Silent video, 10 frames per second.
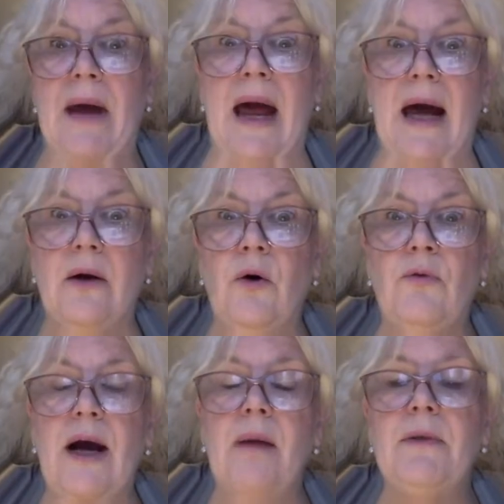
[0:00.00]
back
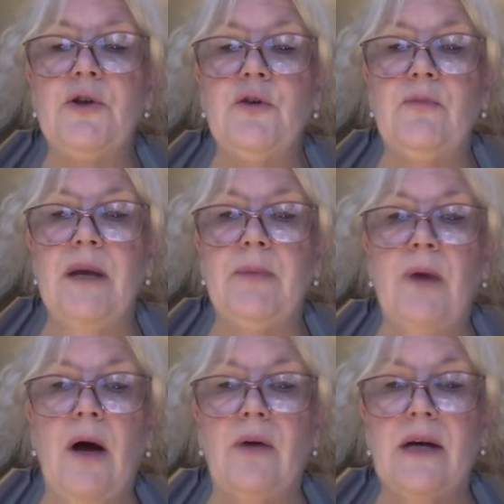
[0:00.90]
over how much you've made
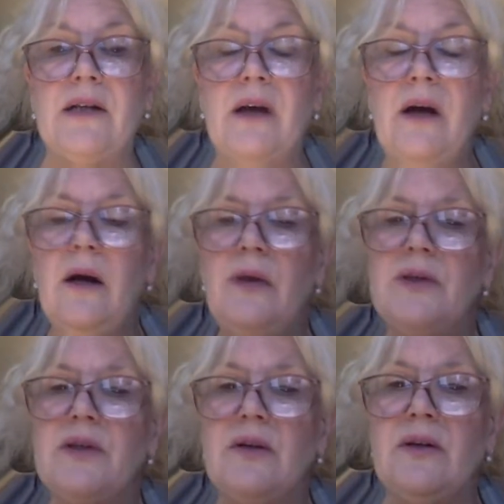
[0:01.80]
progress,
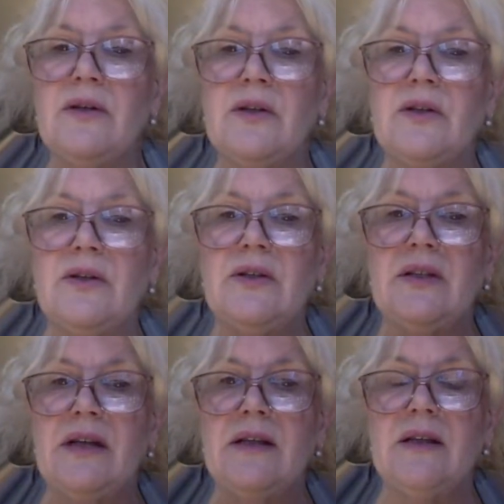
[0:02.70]
there's a certain
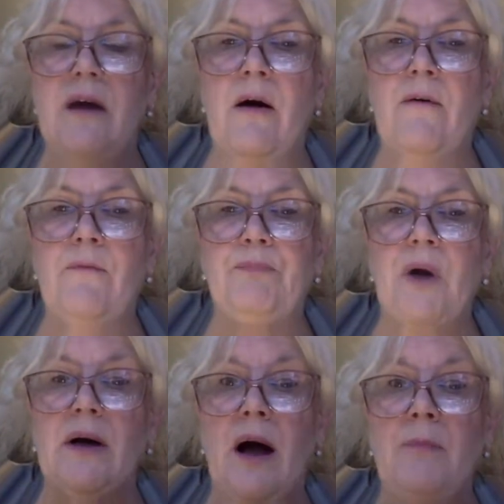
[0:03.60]
sense of
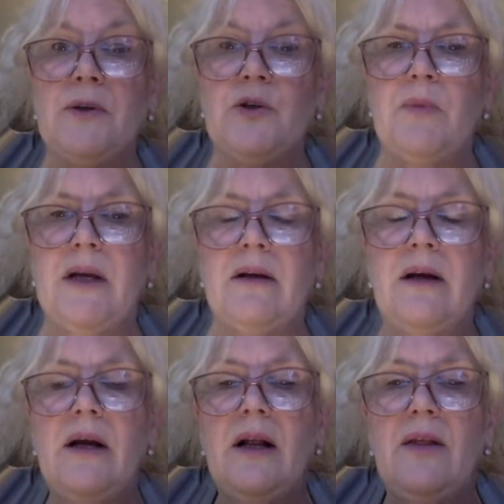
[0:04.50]
accomplishment
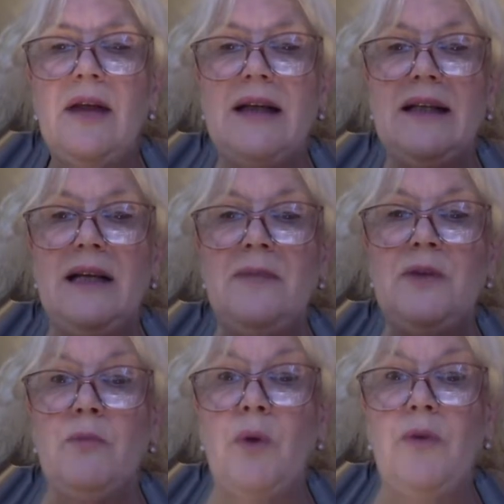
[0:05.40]
that keeps
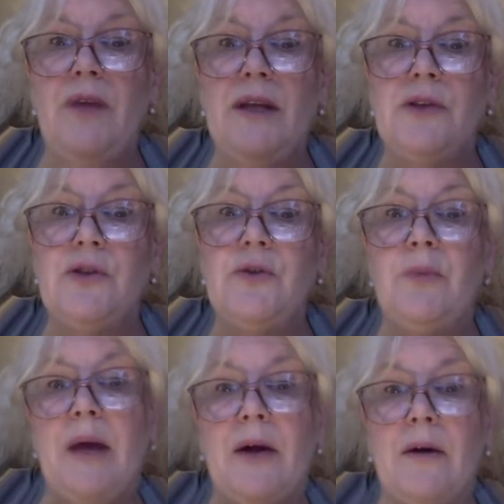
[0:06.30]
you motivated to do
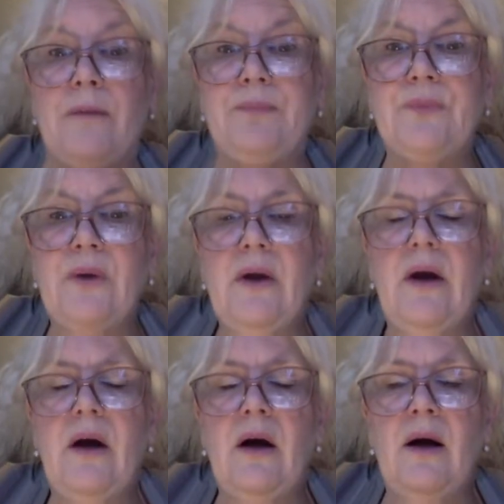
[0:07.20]
better
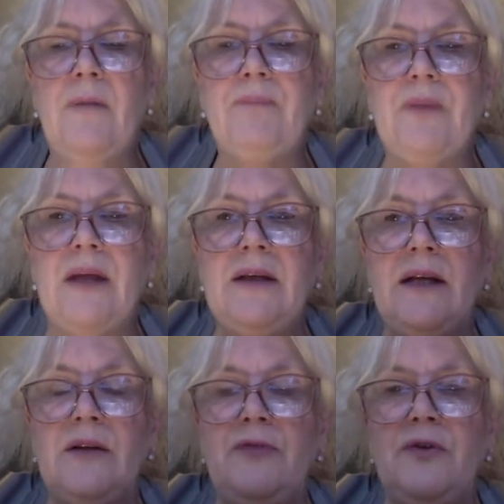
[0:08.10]
and
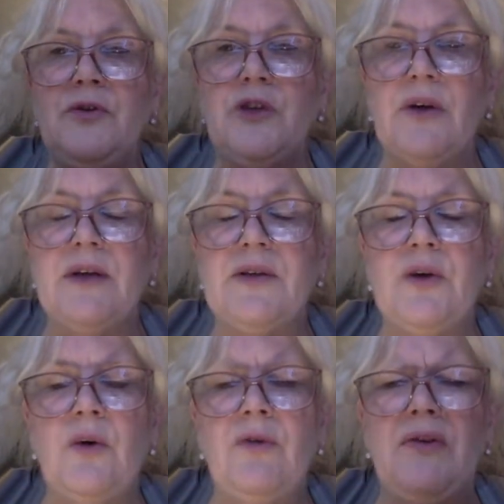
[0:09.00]
in the future. And
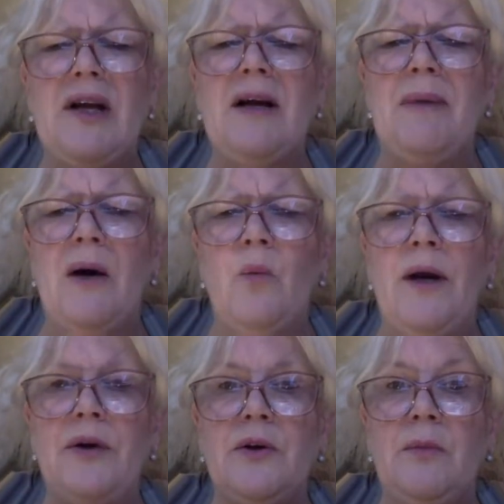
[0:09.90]
so if you think about
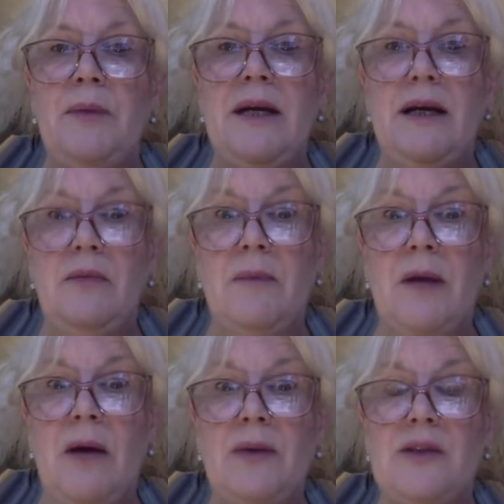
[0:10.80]
where you'll be, remember
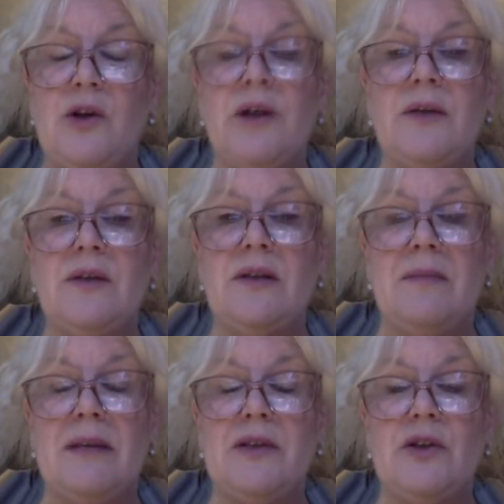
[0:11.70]
how we started this
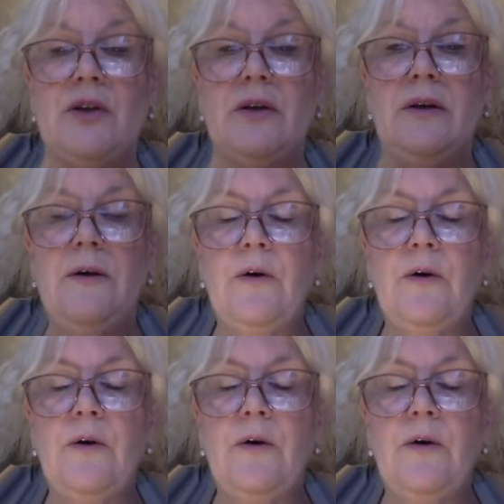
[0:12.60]
semester